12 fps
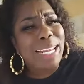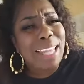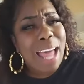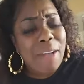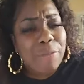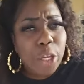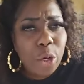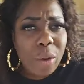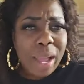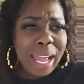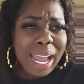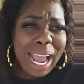love you
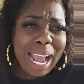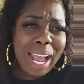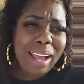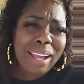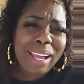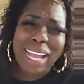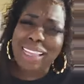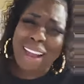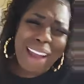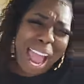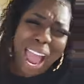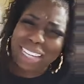and
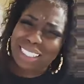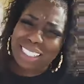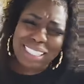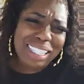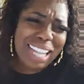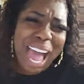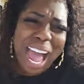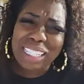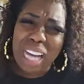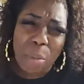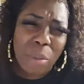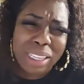their actions
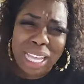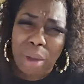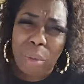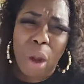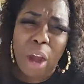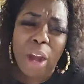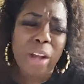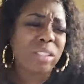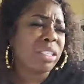lined up with their words?